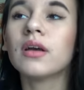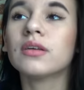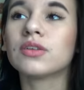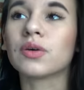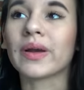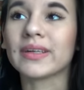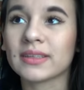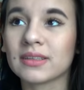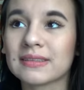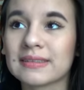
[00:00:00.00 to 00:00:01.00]
So I
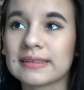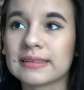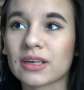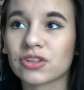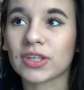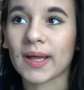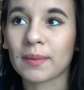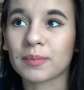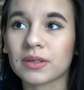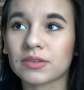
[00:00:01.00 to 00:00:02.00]
didn't see it actually
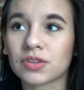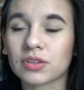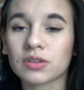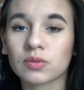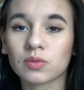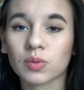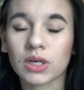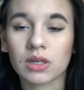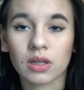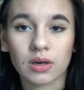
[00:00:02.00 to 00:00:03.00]
happen, I just
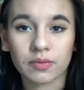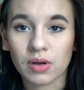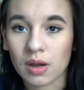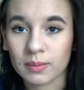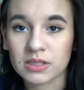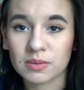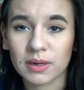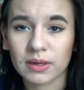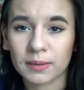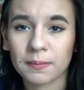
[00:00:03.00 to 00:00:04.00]
read a lot of comments
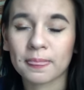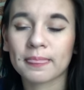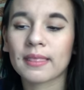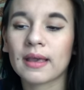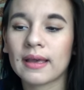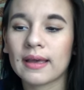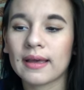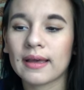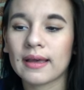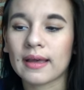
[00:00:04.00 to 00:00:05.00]
about it,
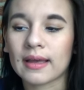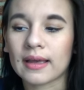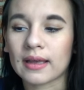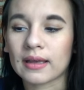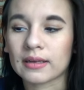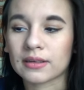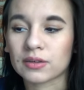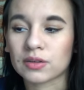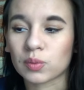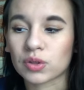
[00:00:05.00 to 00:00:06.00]

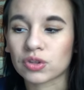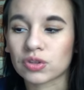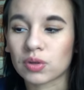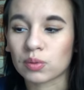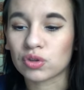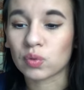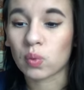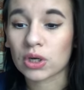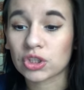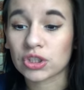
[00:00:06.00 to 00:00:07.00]
and we're just going to
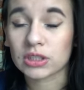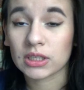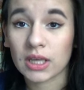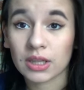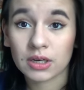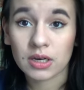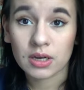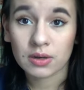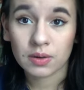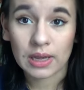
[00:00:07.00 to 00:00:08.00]
watch it together
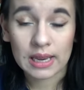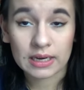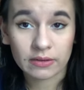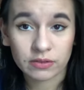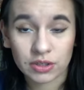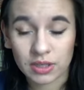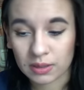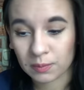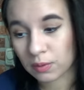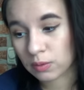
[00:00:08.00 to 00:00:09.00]
now, and after that
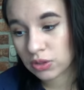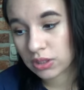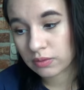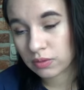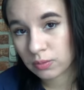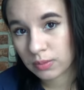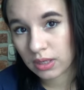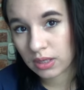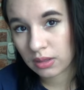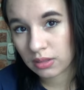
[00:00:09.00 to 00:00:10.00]
I'm going to give you
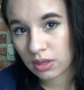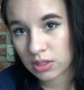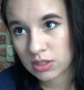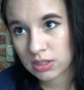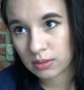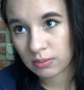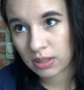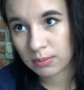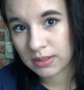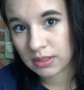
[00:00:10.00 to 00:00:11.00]
my thoughts and my
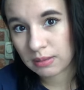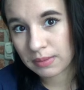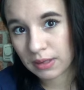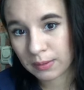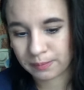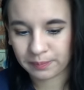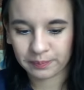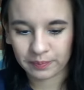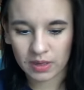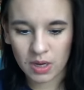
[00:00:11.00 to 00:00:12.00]
opinion about it.
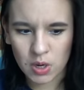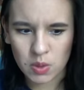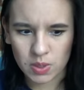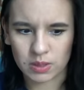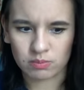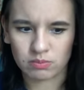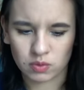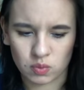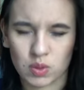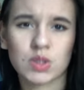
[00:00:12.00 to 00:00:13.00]
Right,
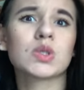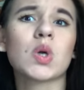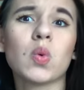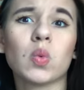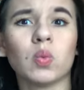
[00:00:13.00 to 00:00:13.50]
so let's go.